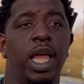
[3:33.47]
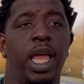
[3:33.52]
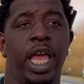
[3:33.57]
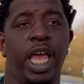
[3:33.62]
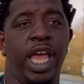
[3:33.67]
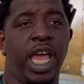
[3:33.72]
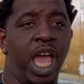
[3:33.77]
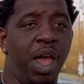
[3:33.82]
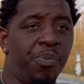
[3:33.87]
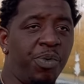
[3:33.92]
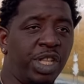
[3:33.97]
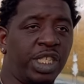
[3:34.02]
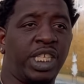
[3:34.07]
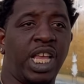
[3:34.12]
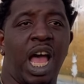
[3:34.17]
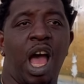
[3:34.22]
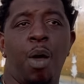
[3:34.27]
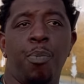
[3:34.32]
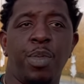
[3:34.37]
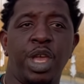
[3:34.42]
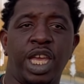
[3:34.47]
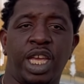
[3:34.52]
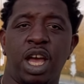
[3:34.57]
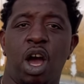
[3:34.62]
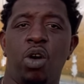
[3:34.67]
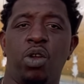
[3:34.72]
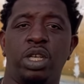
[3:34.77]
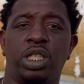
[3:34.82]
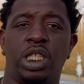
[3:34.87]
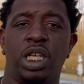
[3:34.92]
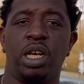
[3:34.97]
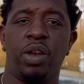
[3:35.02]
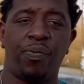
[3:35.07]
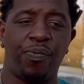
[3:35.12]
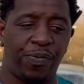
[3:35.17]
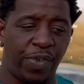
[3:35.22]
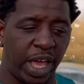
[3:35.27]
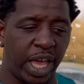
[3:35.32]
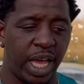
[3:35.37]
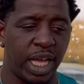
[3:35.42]
And every time he go to the
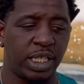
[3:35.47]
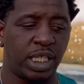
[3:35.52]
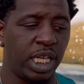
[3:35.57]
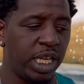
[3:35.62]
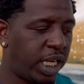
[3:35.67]
feds, he